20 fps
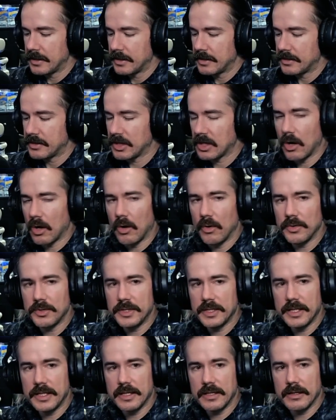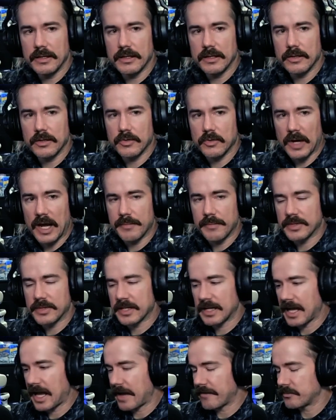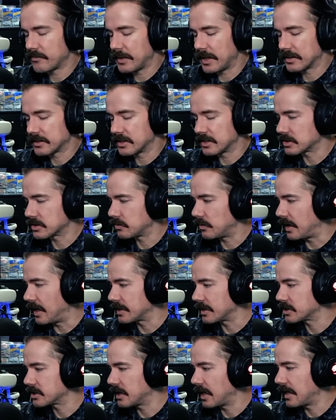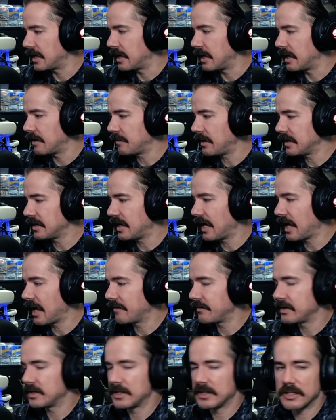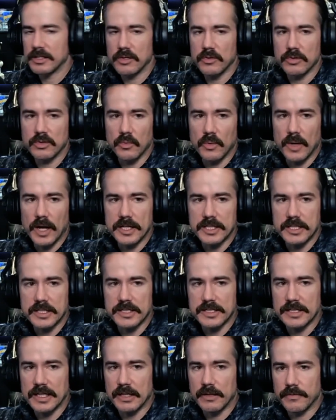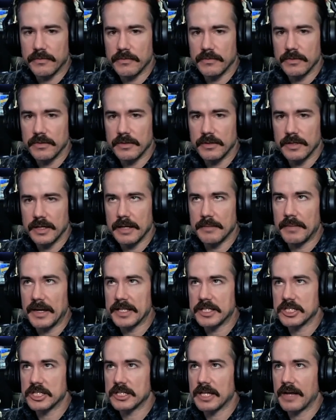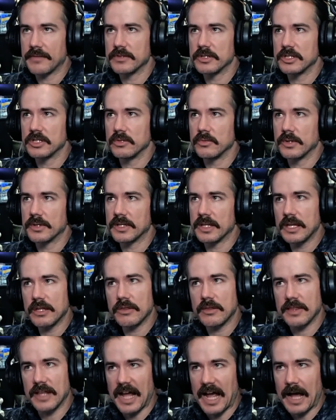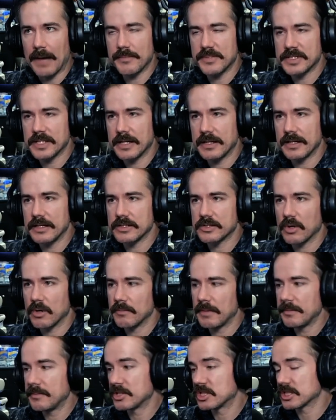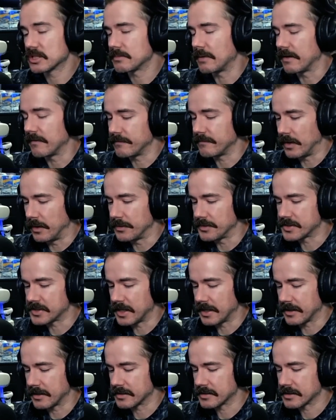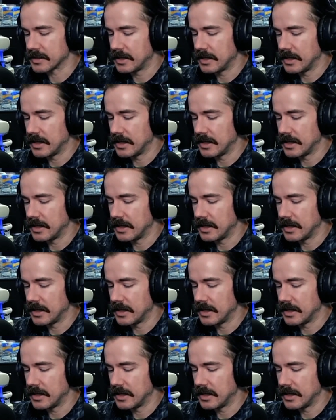The only gripe that I have about this watch, and it might not have anything to do with the watch itself, it might just have to do with either the app settings or maybe just my phone settings.